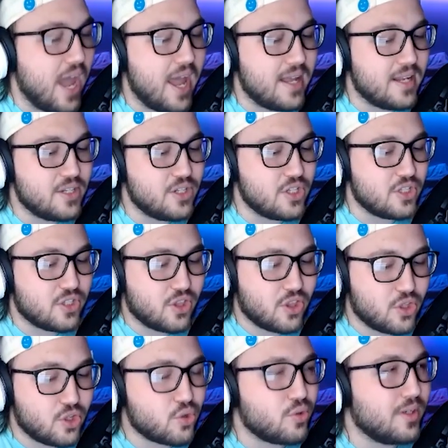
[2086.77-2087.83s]
just
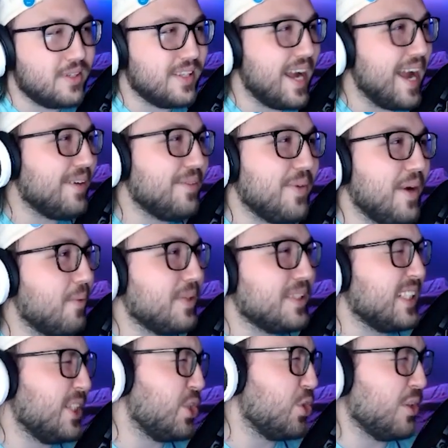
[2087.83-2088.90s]
I don't want to
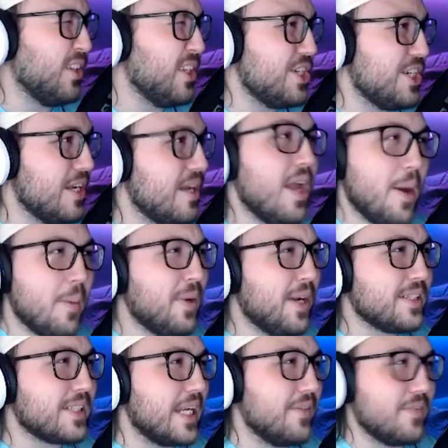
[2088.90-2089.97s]
say trilogy, but it
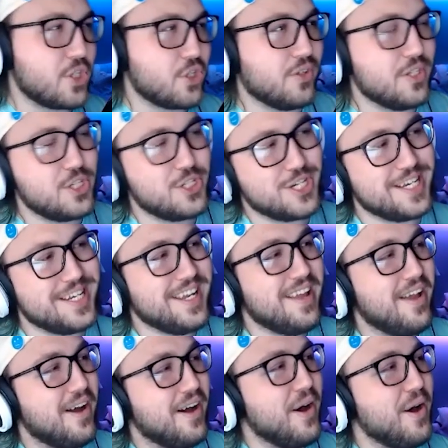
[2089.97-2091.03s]
is kind of a trilogy
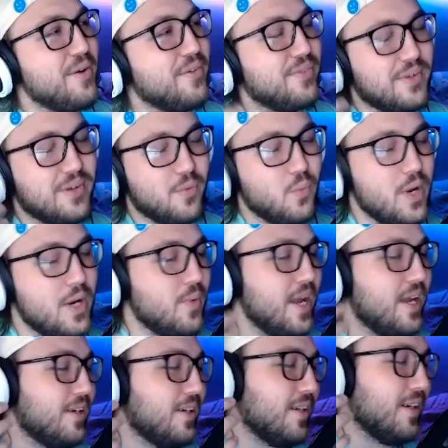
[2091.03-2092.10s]
of Wind
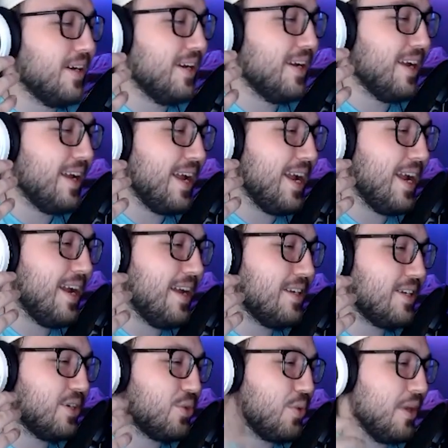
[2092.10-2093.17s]
Waker
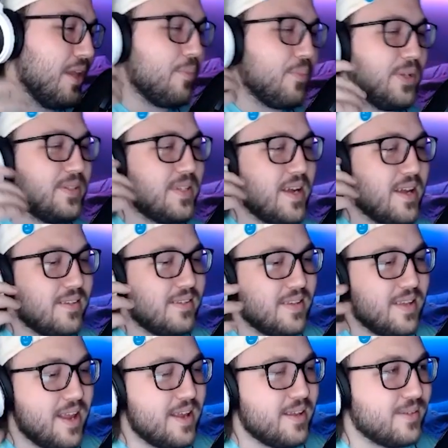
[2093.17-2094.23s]
and Twilight Princess
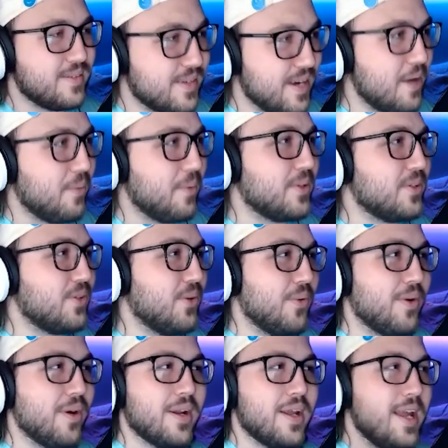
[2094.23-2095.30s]
and Skyward
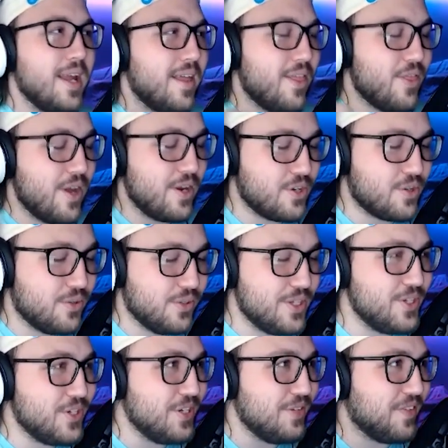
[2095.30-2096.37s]
Sword. That
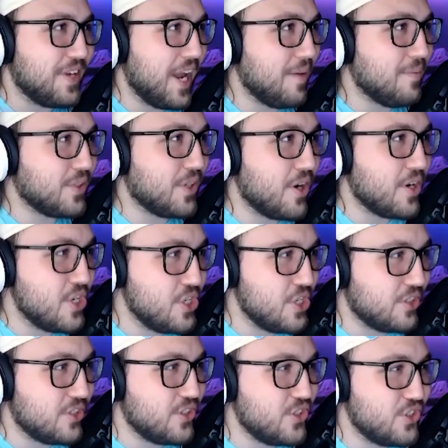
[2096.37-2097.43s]
trilogy of games are
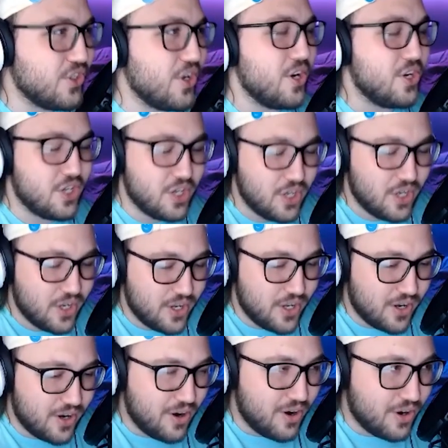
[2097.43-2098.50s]
just such
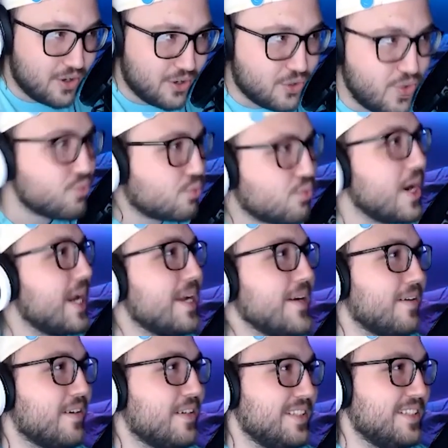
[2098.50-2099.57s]
great
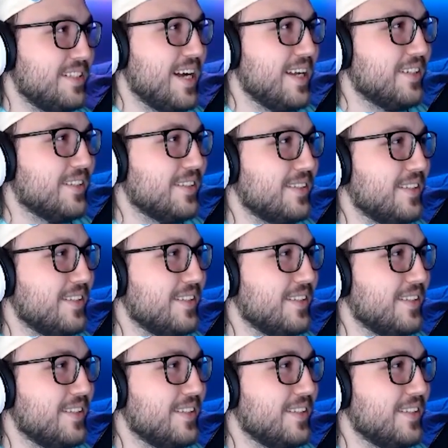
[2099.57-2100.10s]
art styles,